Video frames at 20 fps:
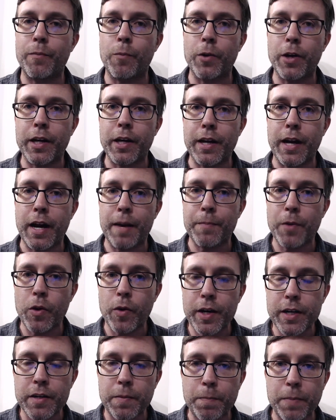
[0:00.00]
we're gonna i'm
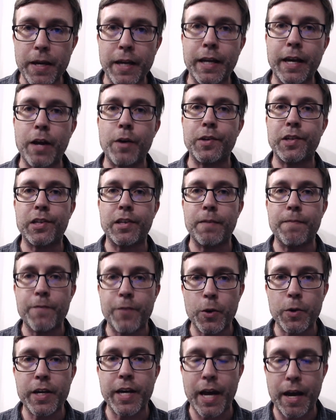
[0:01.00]
going to pick out some
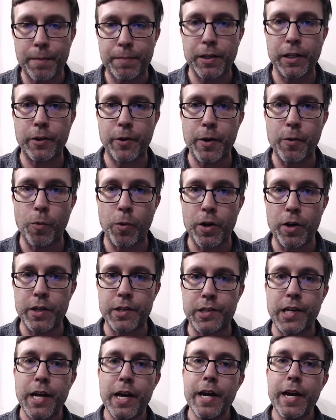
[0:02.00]
vocabulary words